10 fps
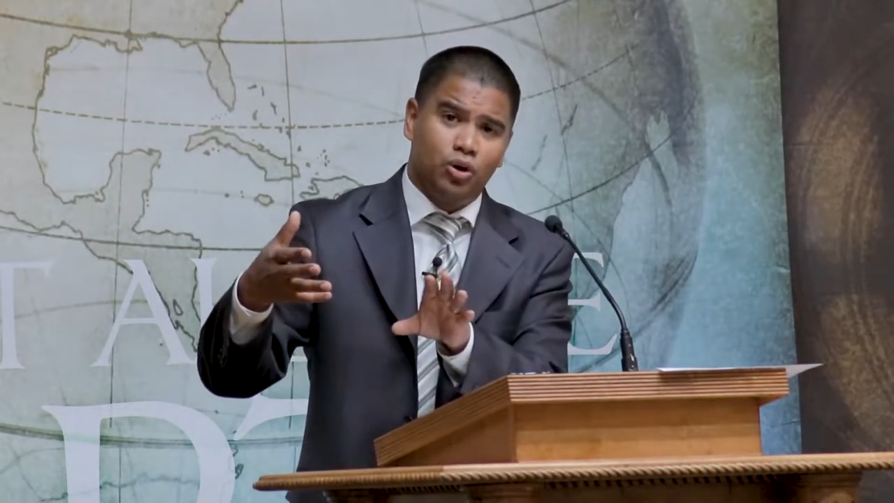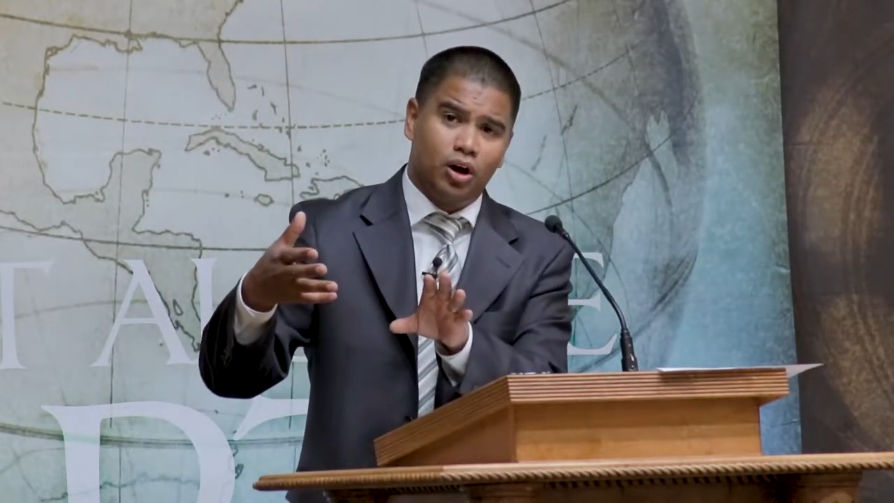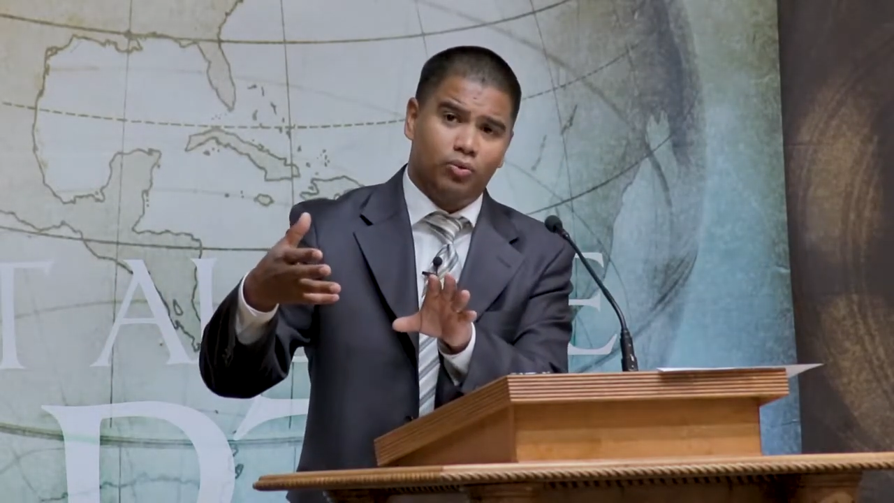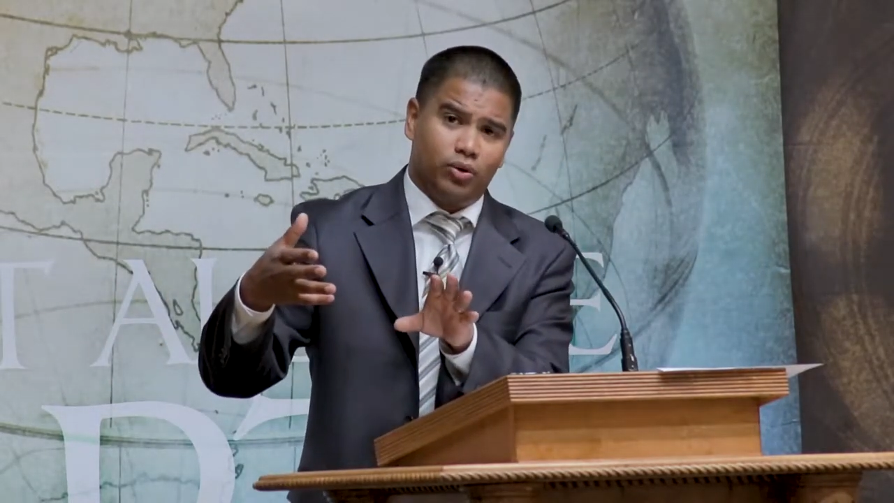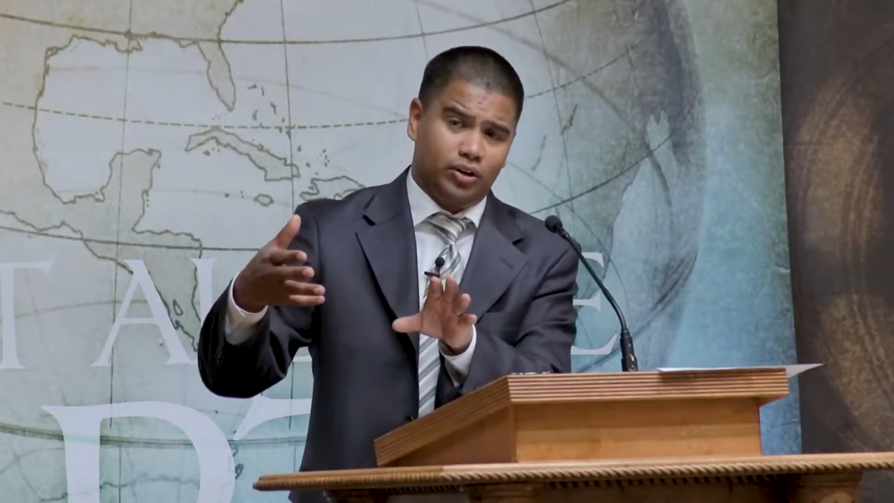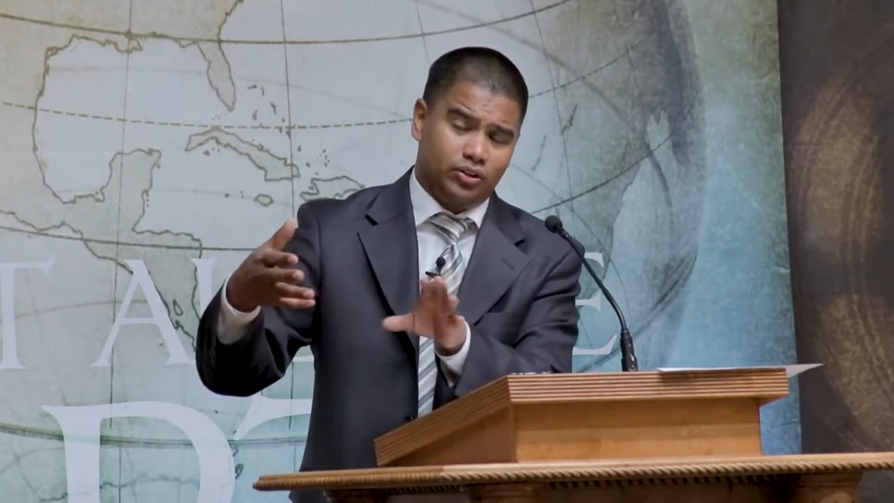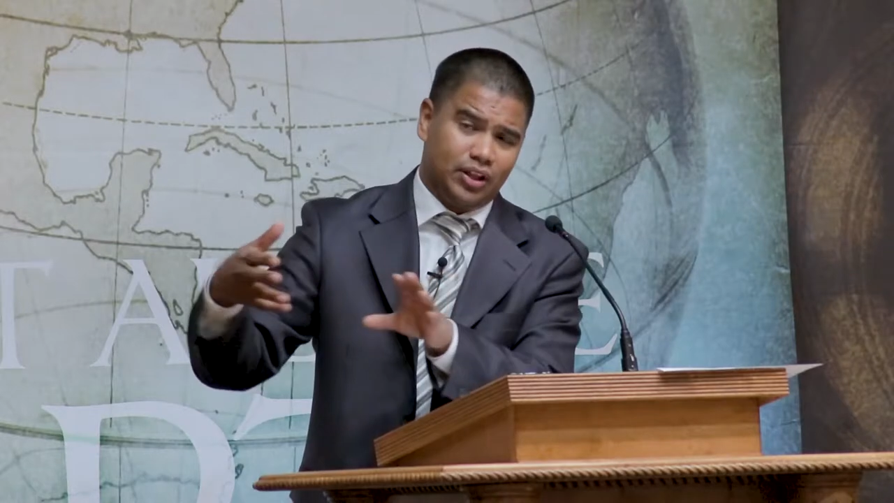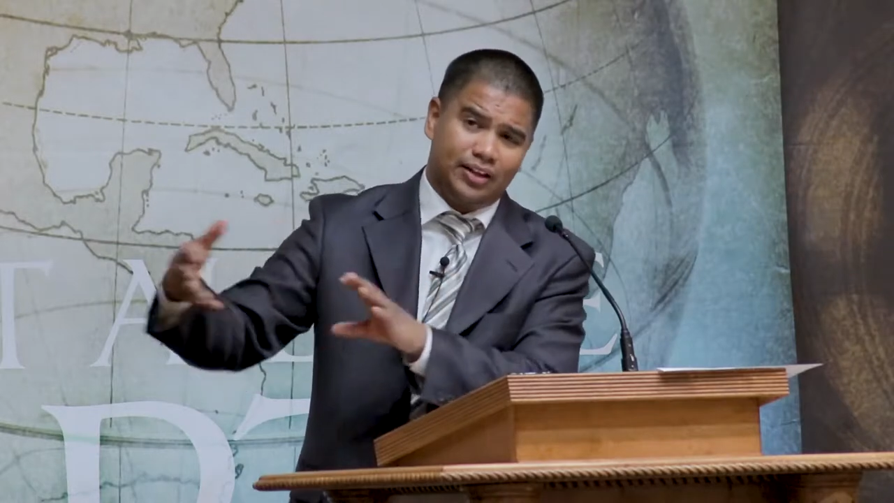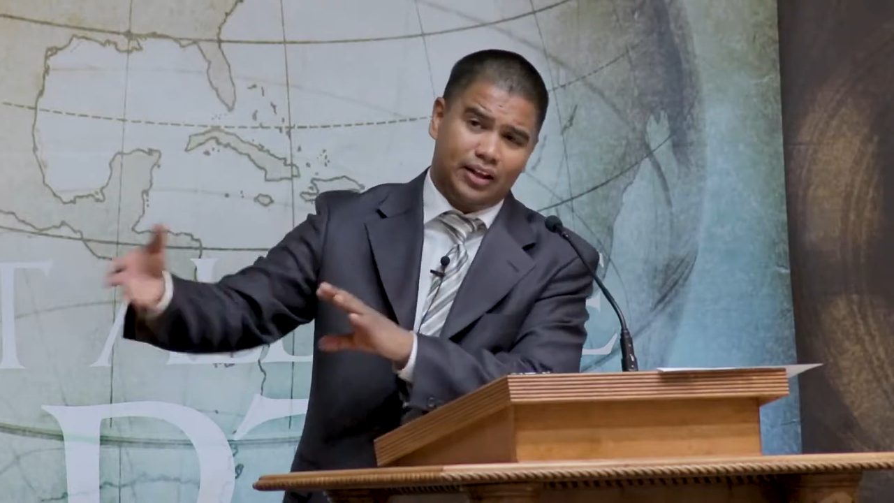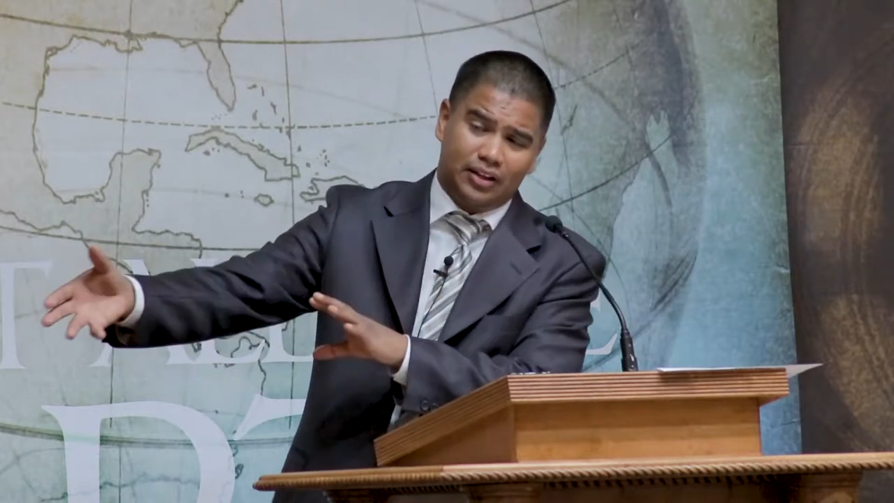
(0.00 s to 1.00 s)

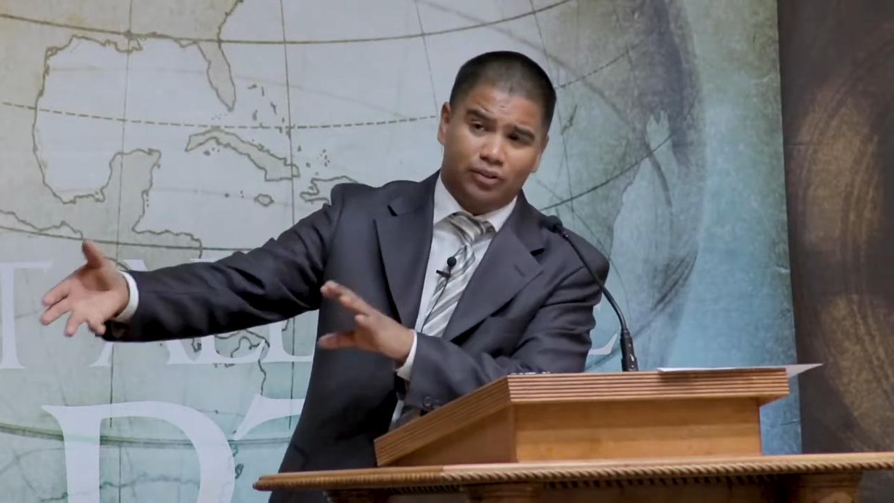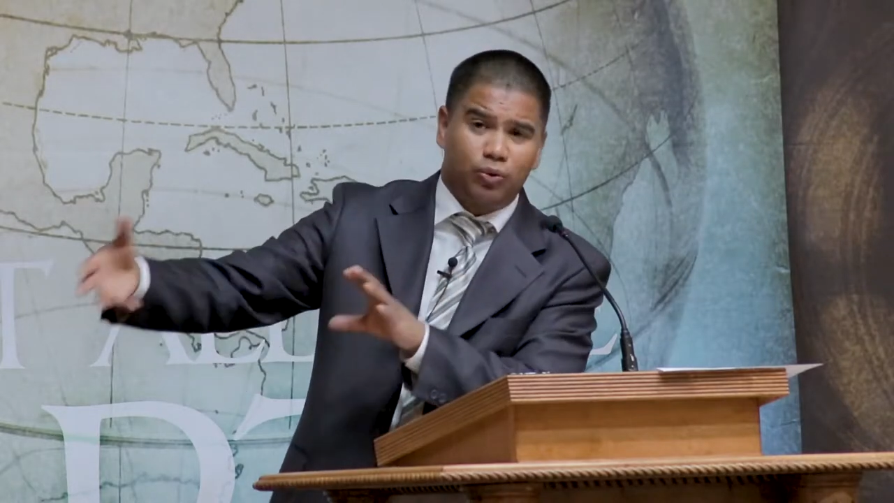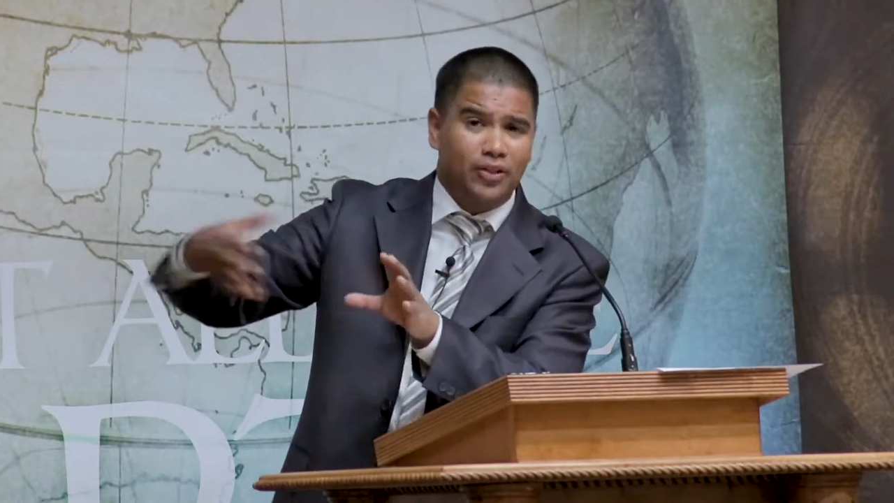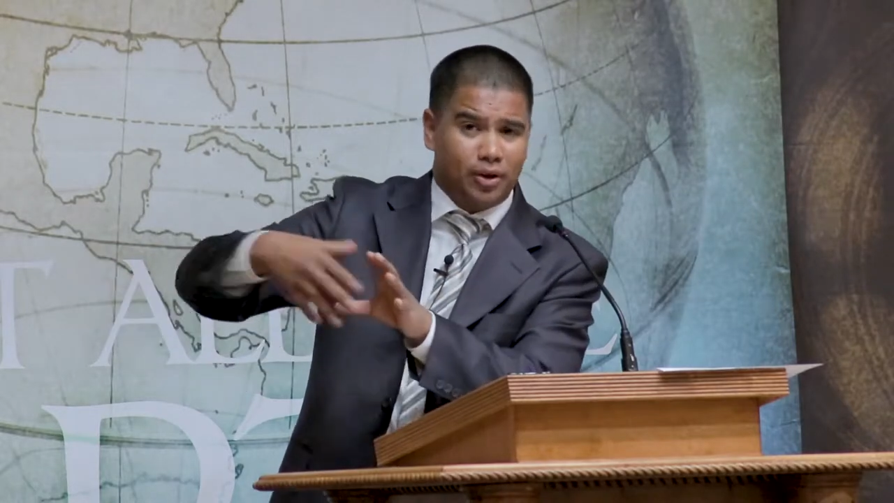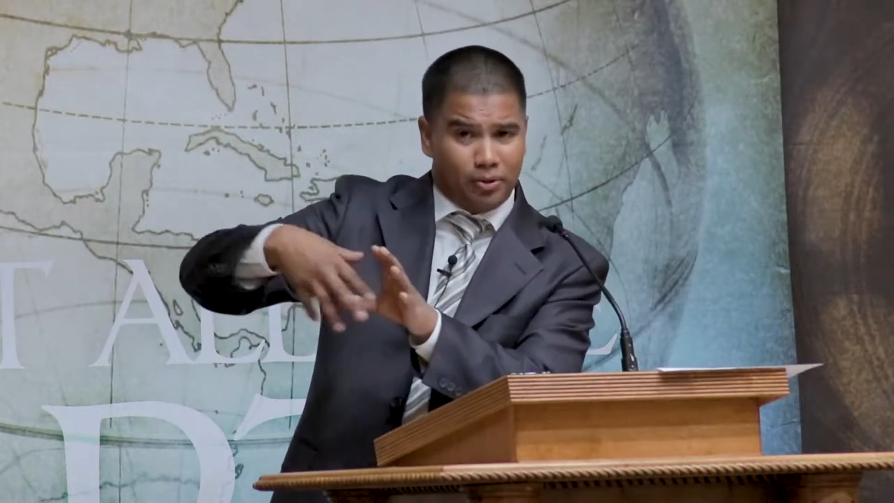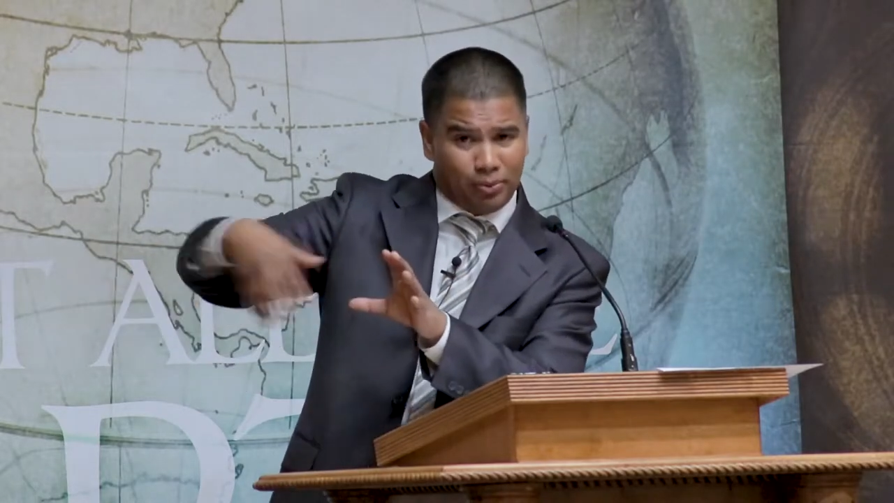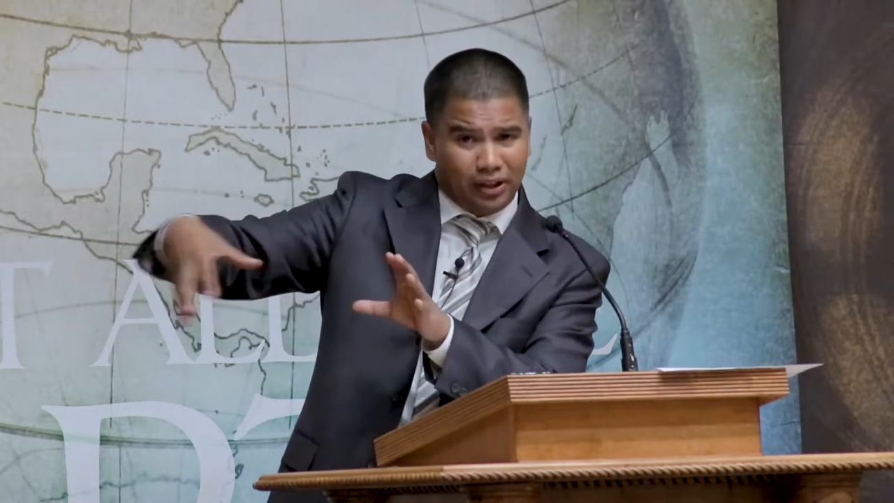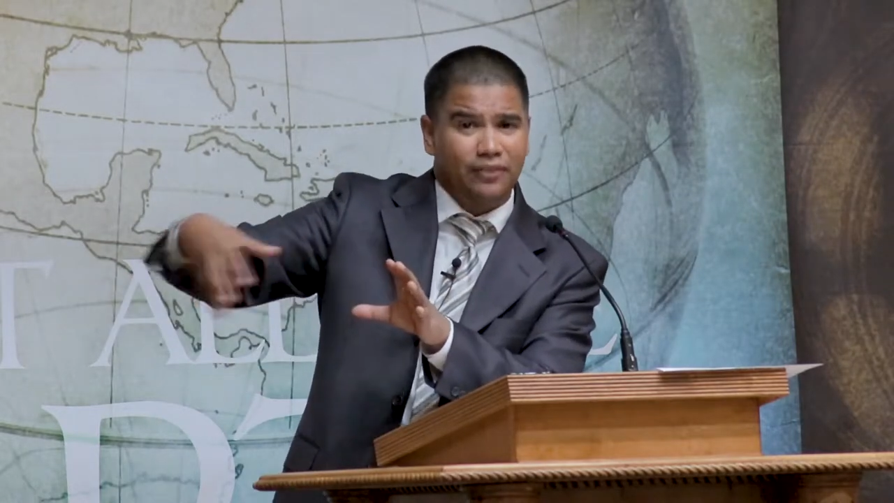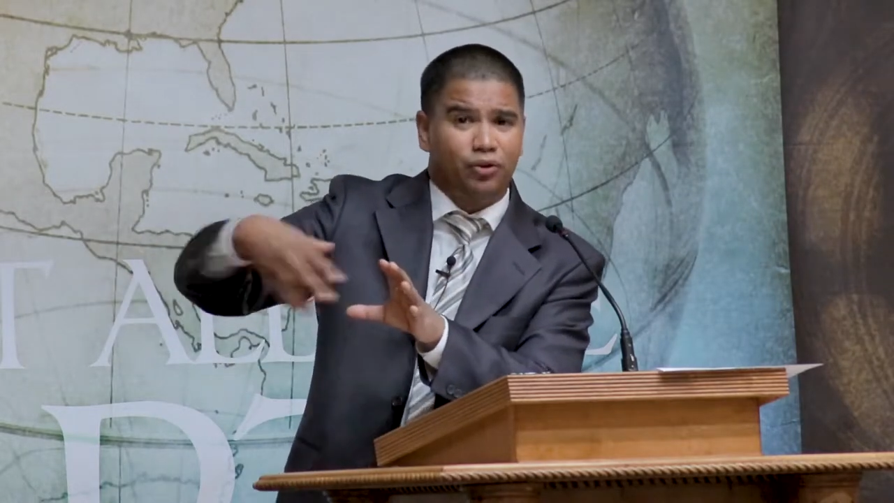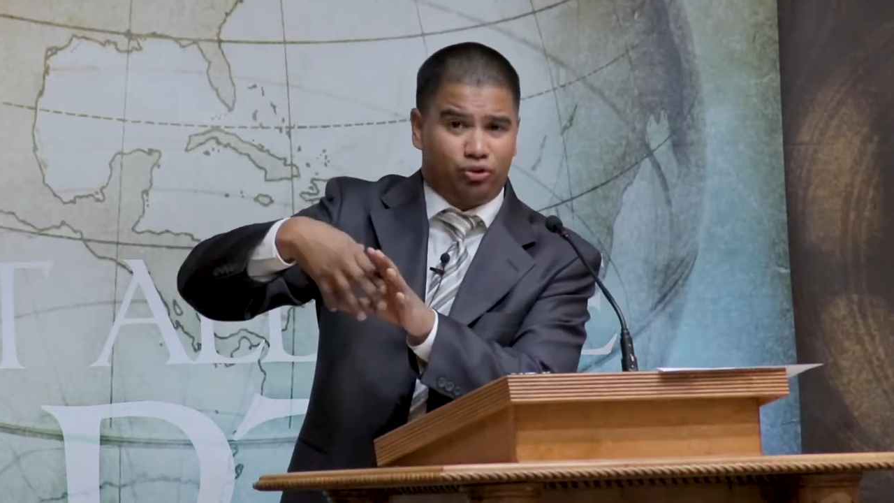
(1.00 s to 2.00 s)
That's why the
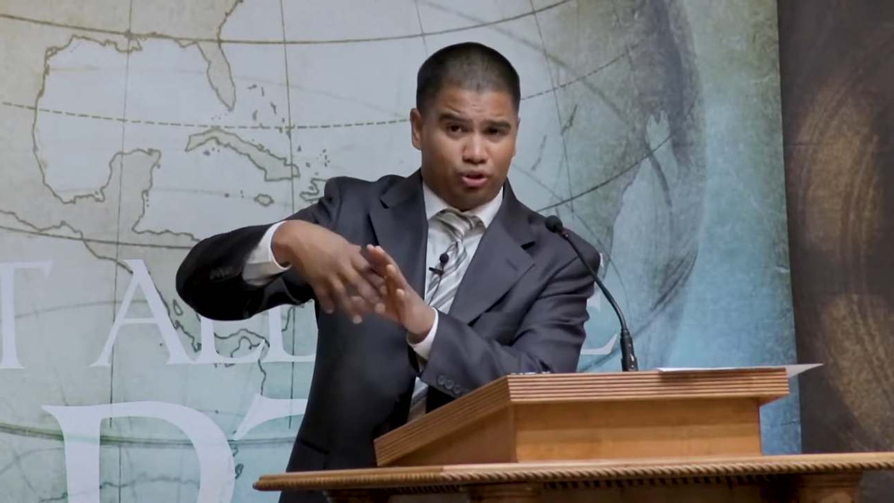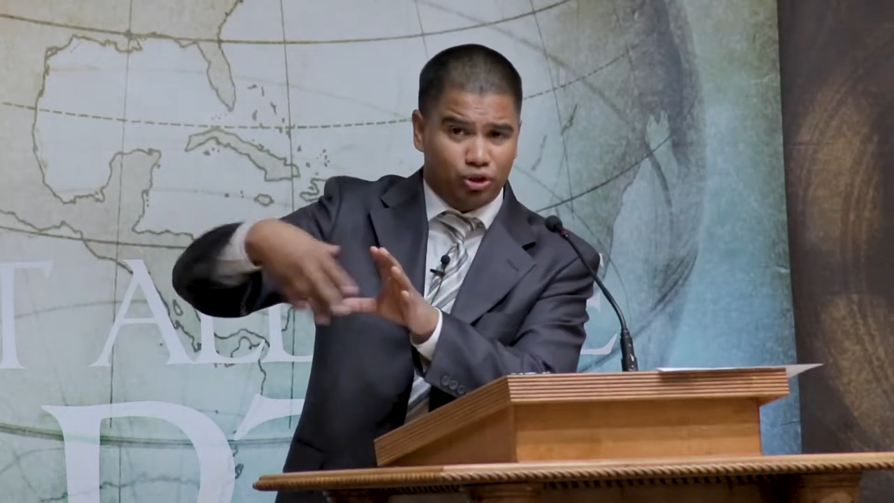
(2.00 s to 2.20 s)
believers,